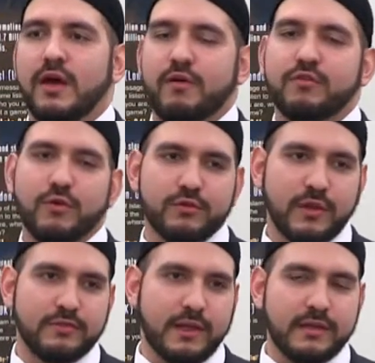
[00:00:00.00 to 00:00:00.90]
Of course,
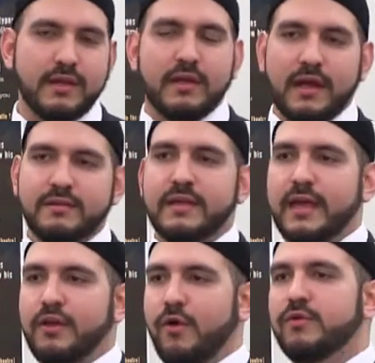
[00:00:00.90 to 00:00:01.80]
as they
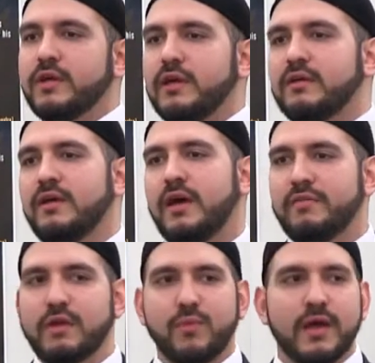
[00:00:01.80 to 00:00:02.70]
get older,
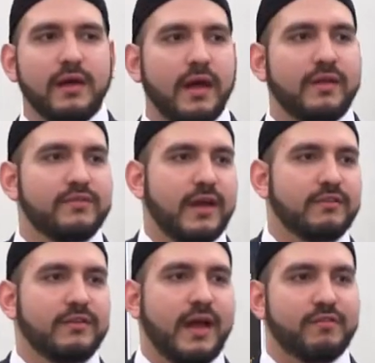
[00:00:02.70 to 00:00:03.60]
they realize
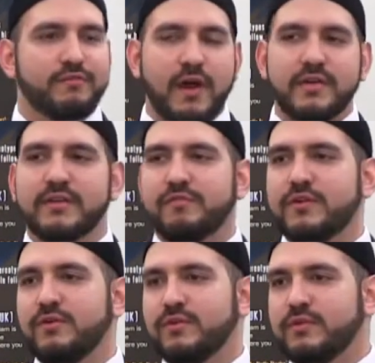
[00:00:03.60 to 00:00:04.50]
that life's very
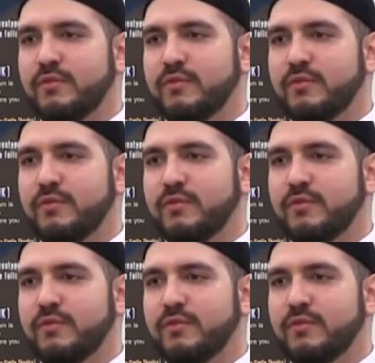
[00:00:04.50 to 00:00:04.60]
difficult.